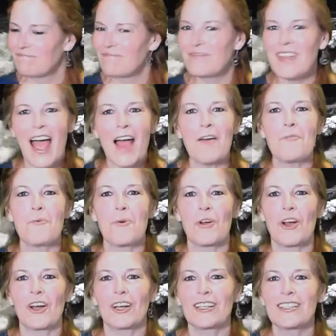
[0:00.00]
That
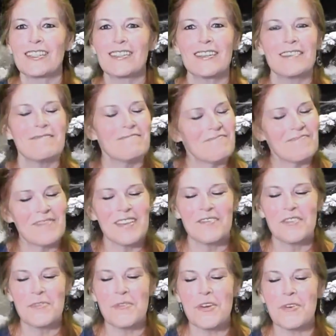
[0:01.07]
works. If
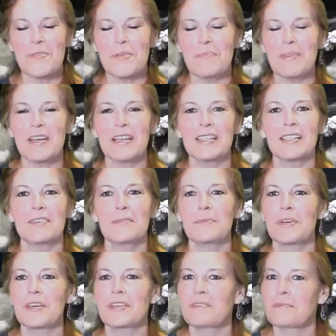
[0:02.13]
you want to replace it
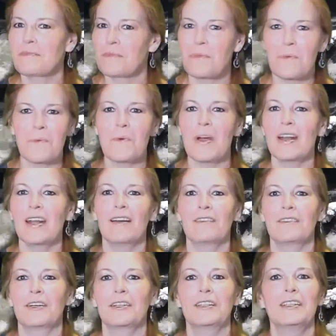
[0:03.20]
with
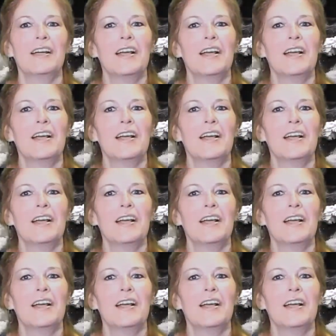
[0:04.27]
whatever,